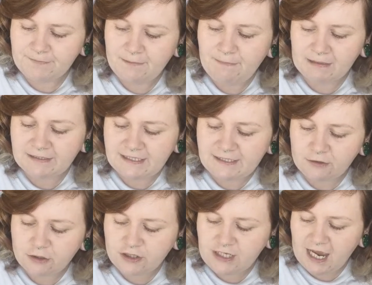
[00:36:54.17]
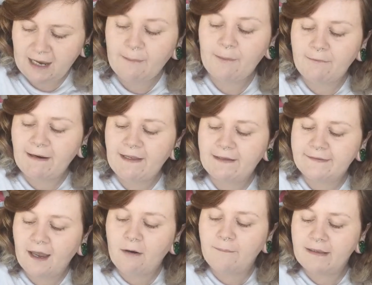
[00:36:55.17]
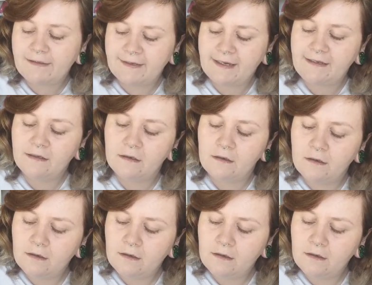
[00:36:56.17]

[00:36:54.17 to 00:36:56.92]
Melody's Lush tag. I'm going to write that down, Melody.